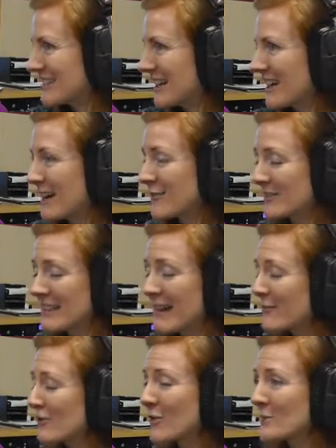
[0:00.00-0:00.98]
I have
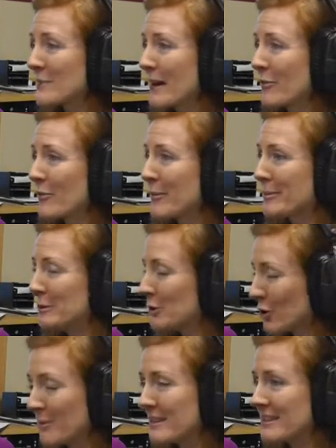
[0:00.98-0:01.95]
every respect for people who
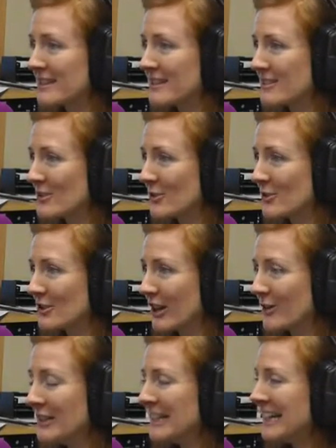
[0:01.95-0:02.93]
come into the
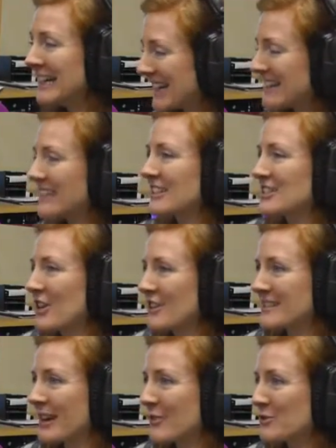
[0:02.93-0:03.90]
studio, get the
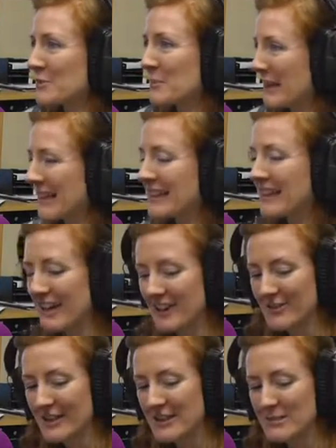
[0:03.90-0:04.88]
guitars out, and just play
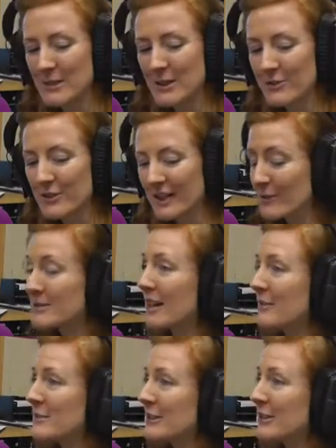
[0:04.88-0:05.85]
live. Adam Melvin, that was
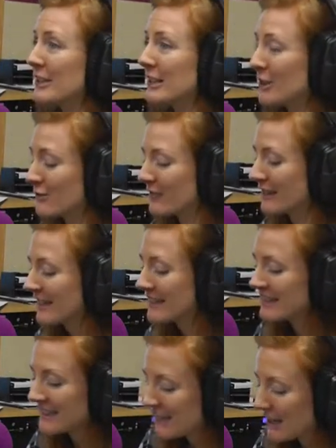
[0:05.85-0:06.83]
absolutely lovely. Thank you very much.